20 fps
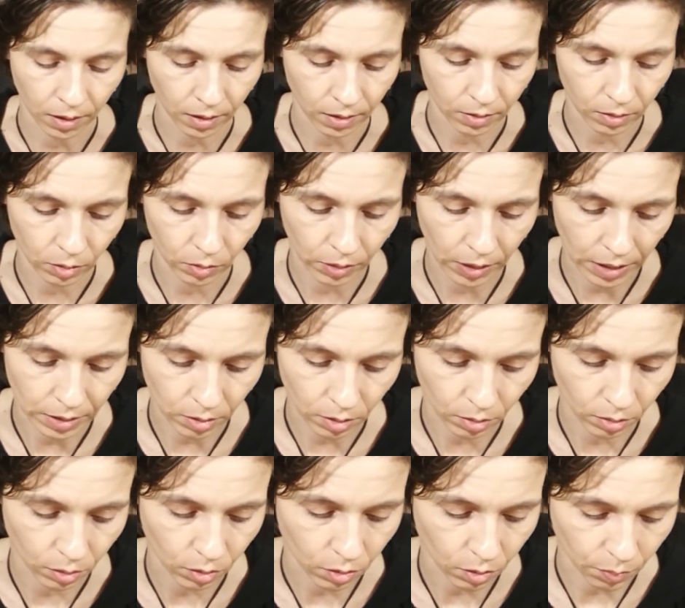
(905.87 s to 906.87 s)
So that's
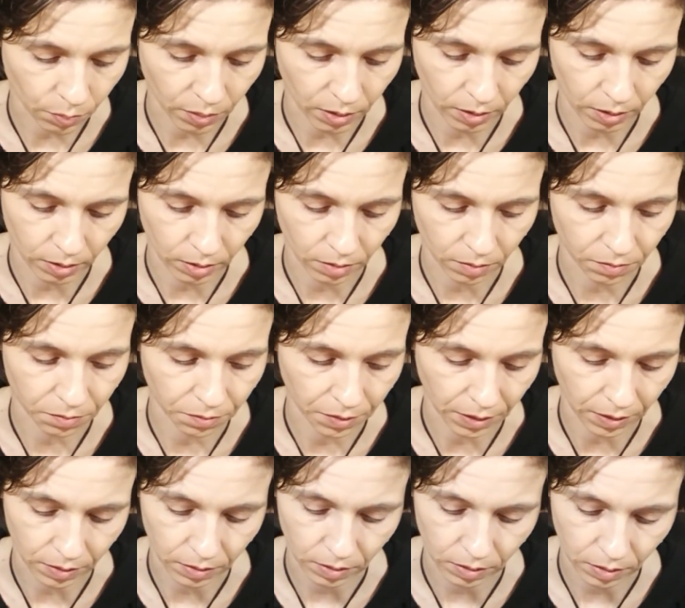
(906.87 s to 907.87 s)
on your part to
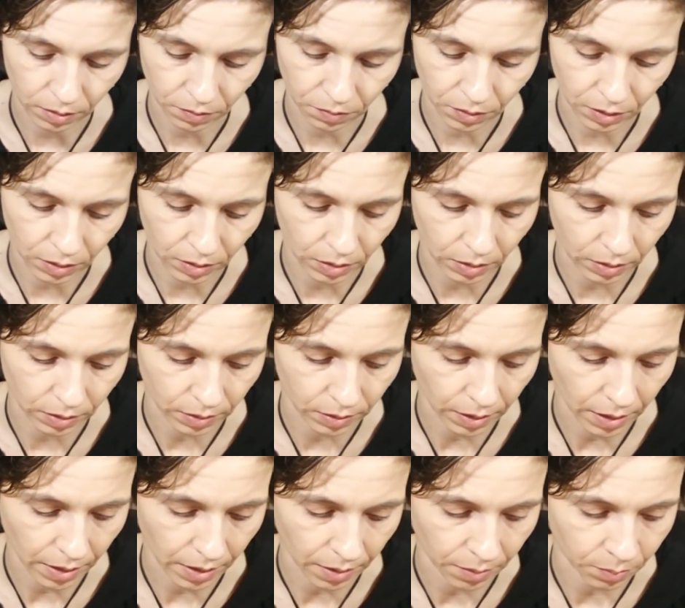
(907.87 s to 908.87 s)
fix. If this is
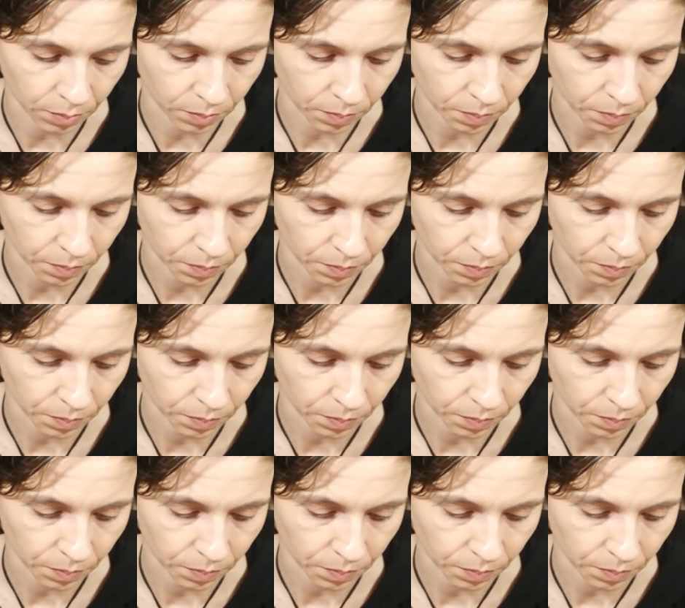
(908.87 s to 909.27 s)
them